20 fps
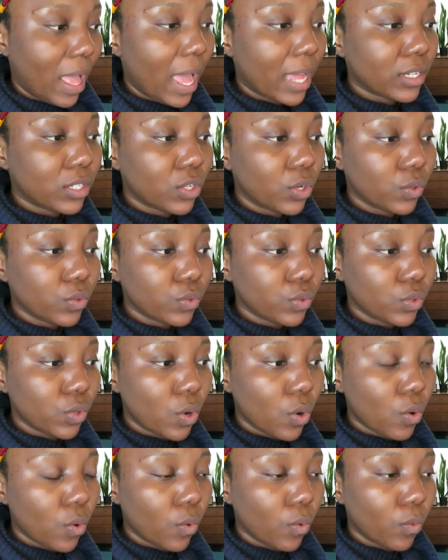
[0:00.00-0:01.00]
I don't
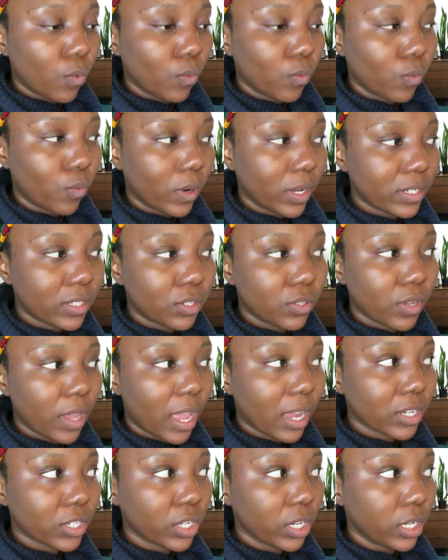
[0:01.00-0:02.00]
know what to
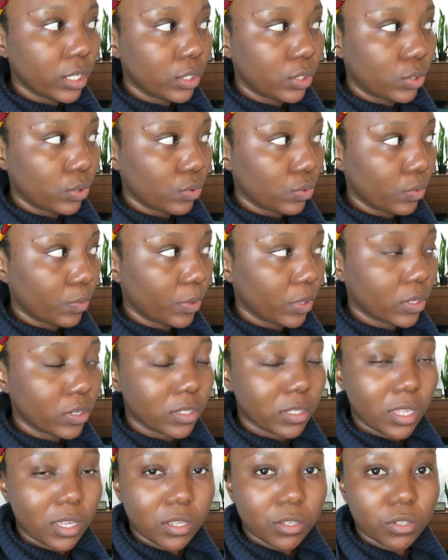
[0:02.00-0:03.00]
actually do
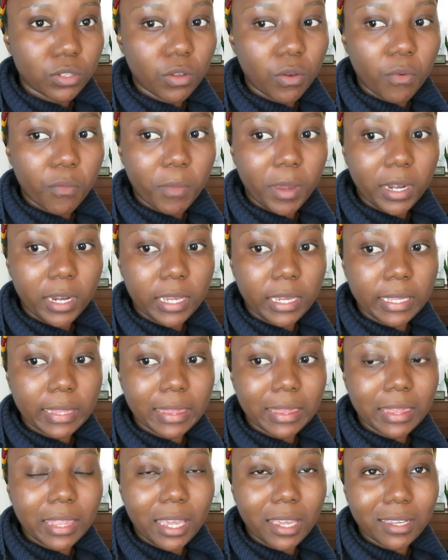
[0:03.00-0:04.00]
because there's so many
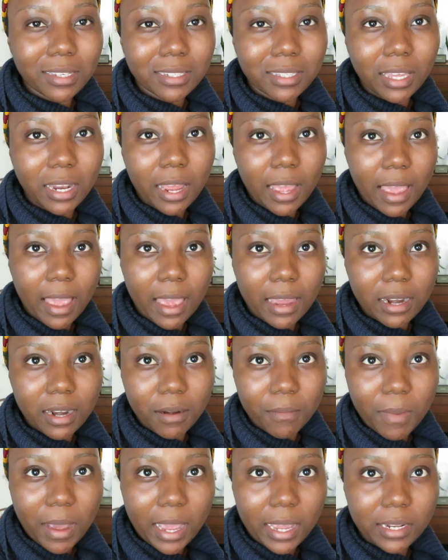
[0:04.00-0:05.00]
things that I had
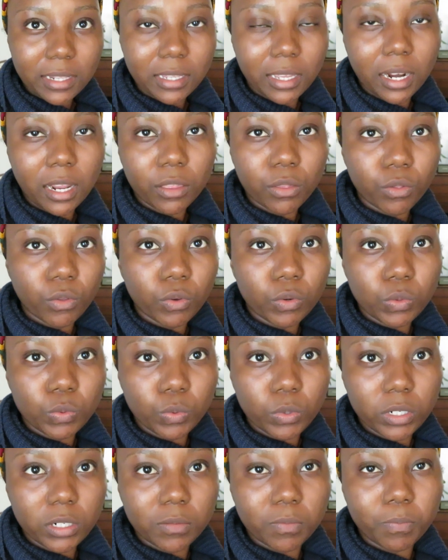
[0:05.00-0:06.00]
in mind that I thought
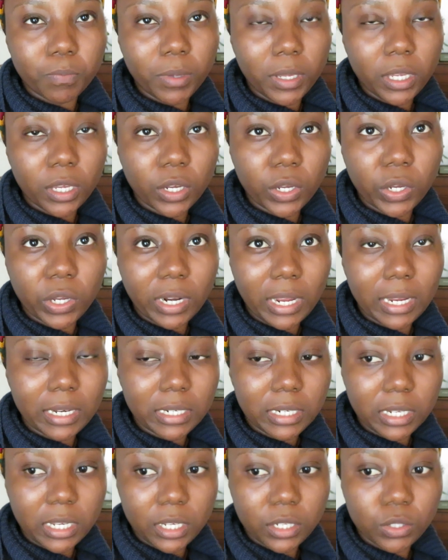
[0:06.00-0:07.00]
would be a good
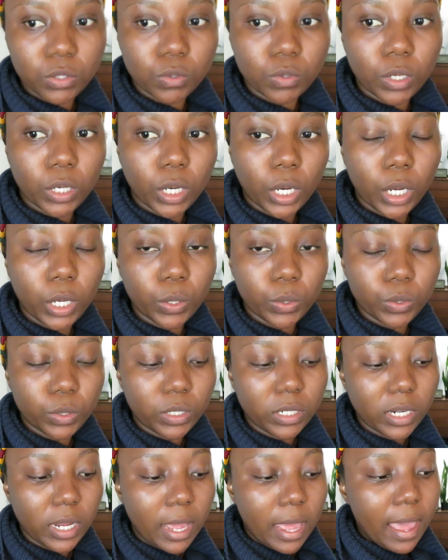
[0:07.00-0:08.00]
idea to
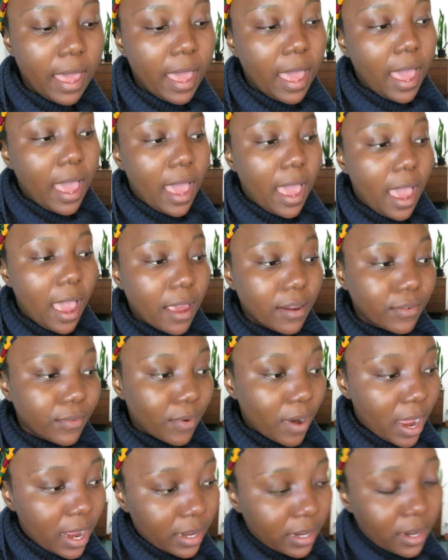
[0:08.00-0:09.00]
include. And
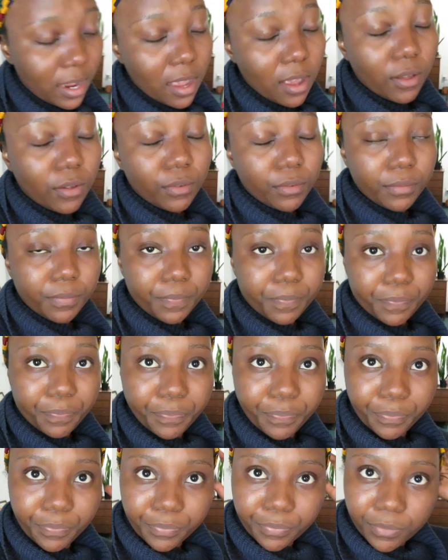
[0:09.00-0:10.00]
right now
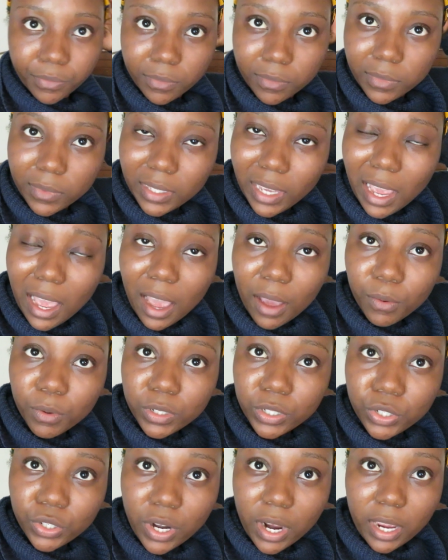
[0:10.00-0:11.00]
I
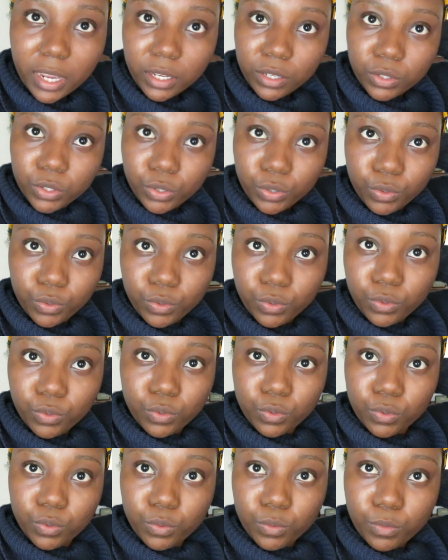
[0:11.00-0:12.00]
was trying
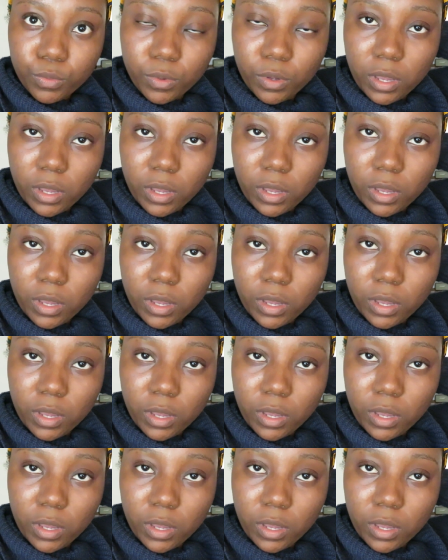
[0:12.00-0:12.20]
to